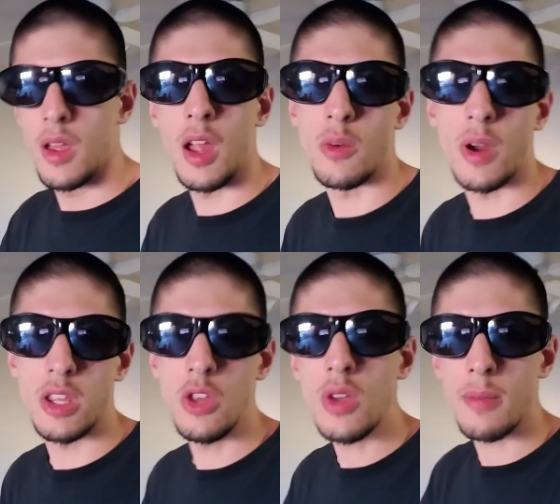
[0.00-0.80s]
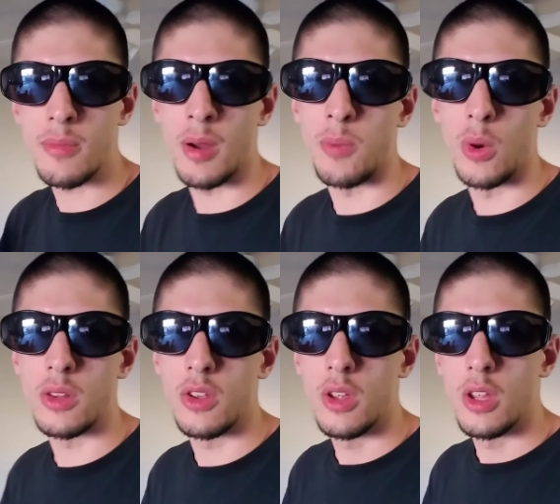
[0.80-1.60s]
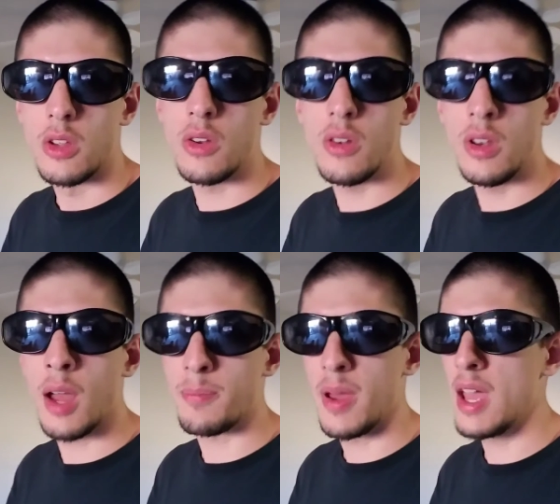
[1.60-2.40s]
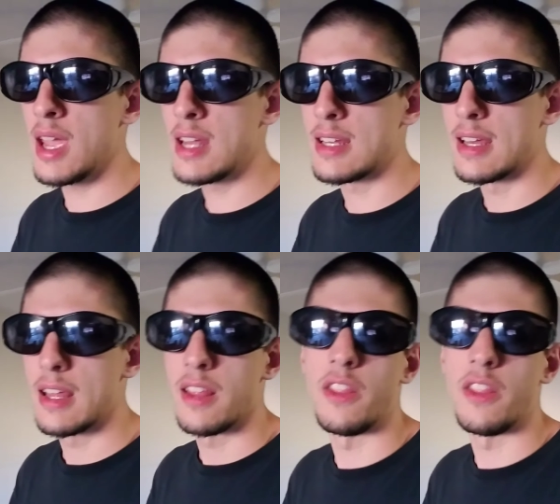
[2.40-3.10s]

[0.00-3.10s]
anyway, you get my point. You're not paid